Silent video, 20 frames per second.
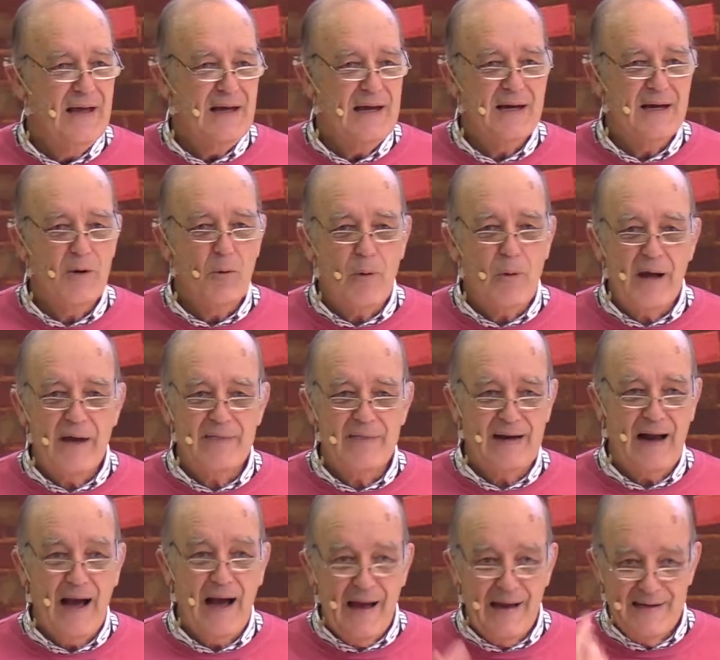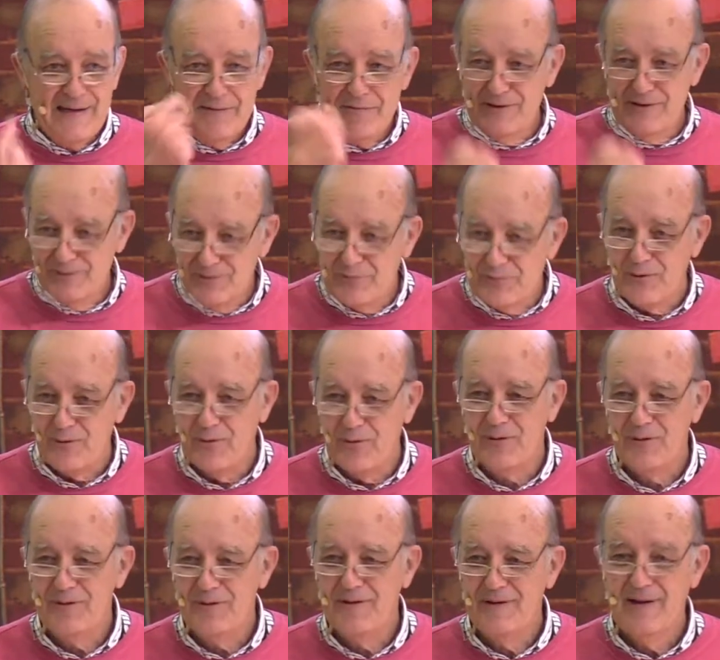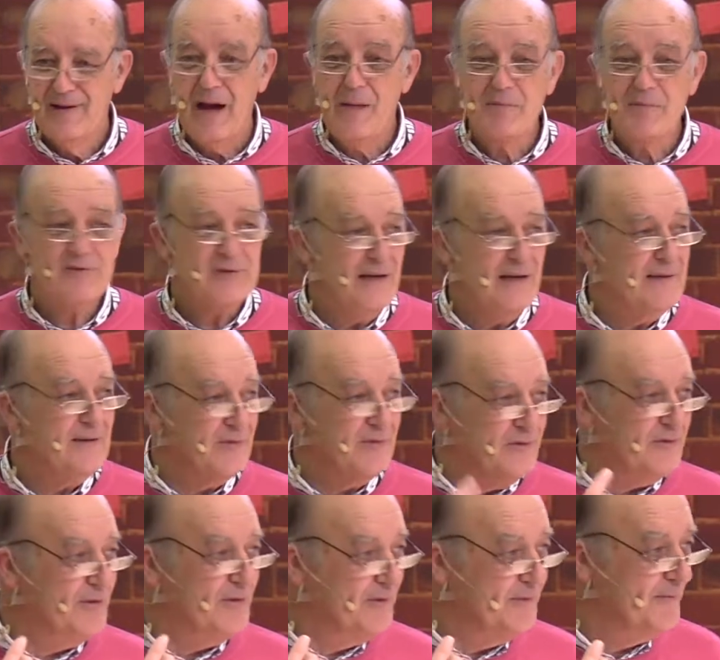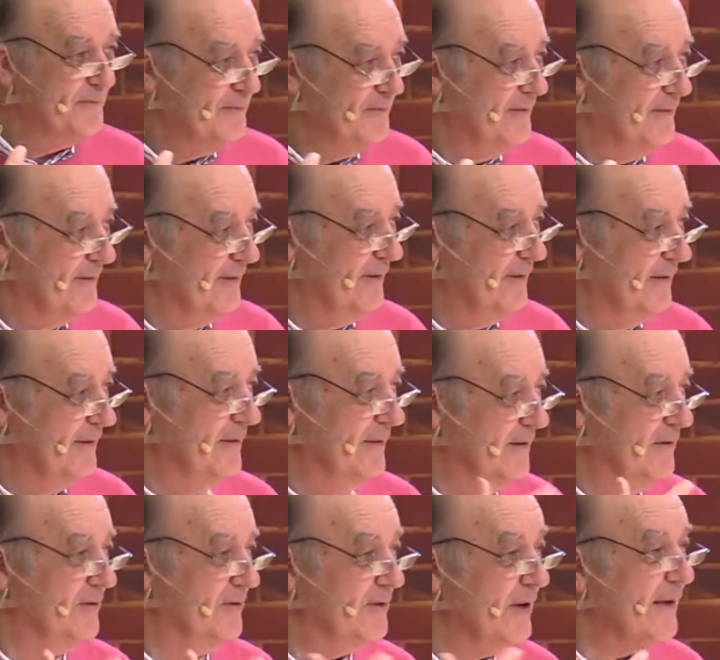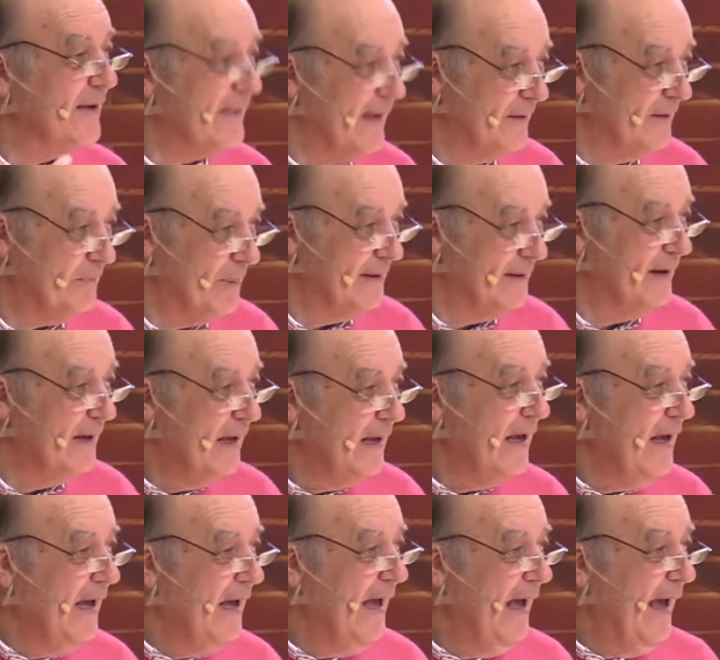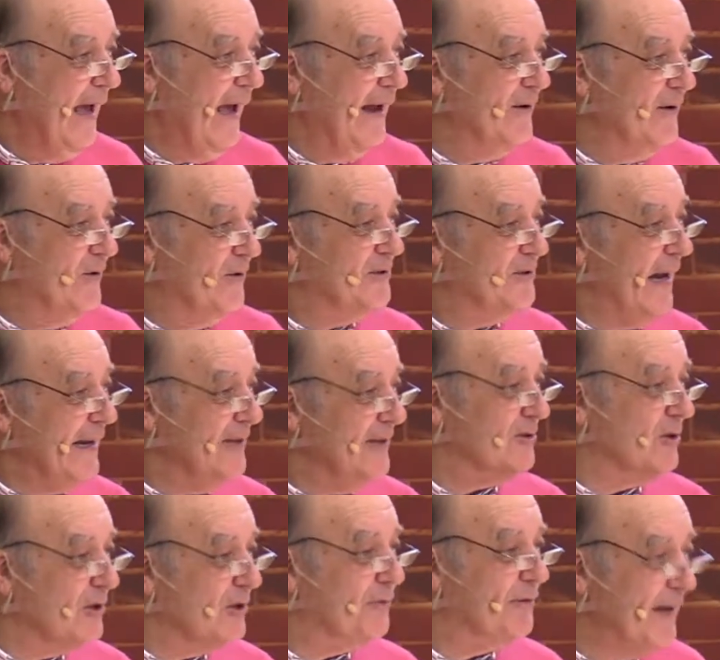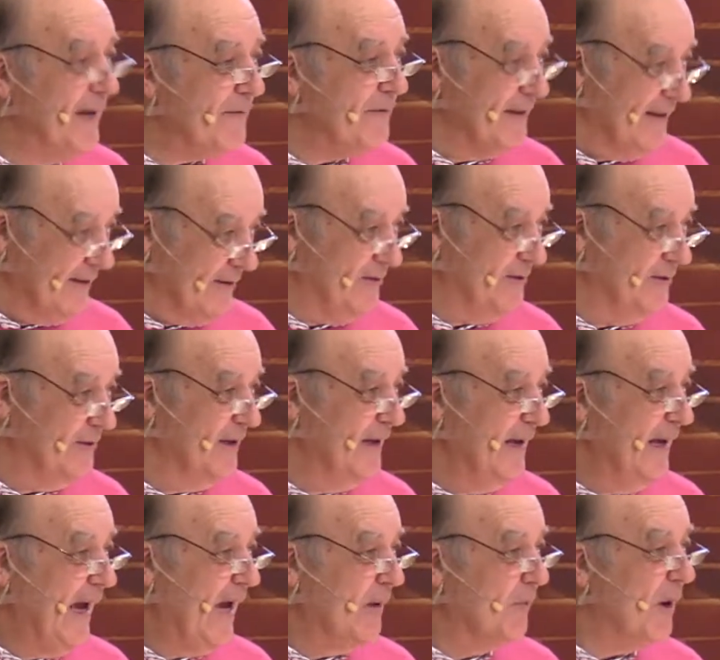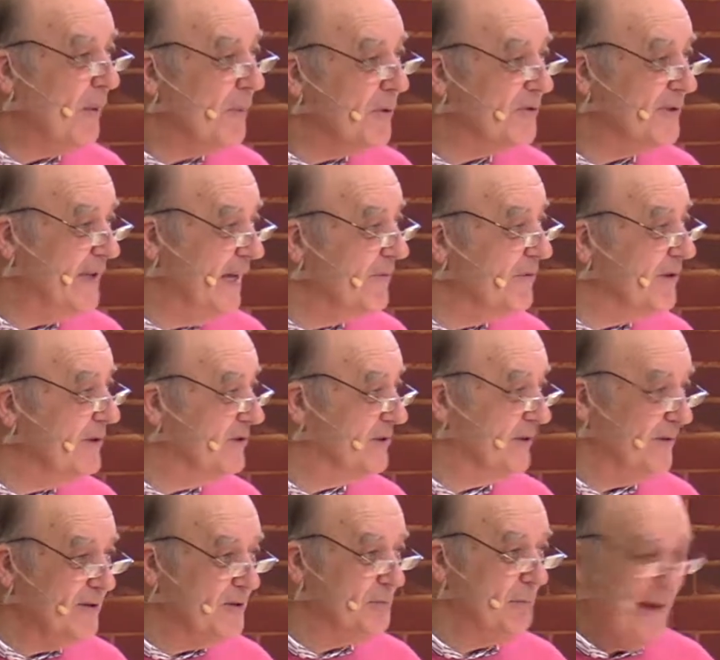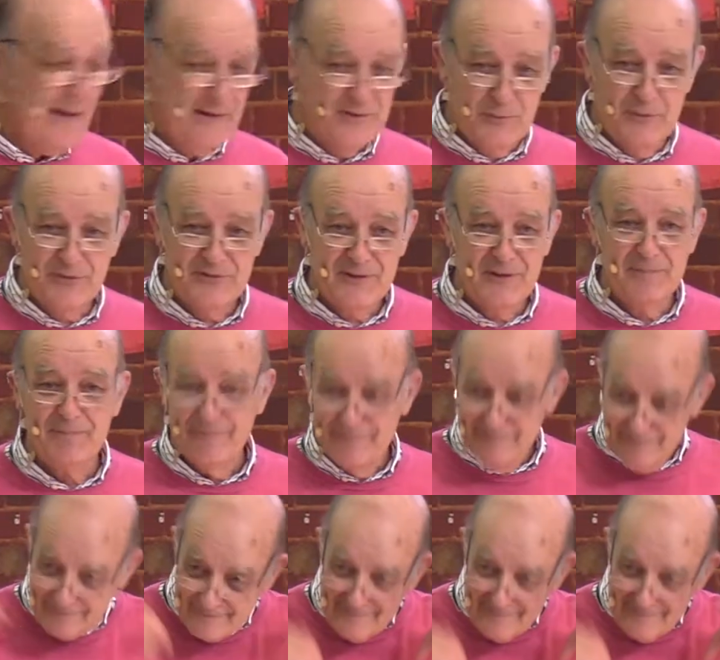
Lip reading: in a way that I had evidence for. I'm a scientist. I didn't say that. And scientists look for evidence. And where was the evidence of this man's wisdom?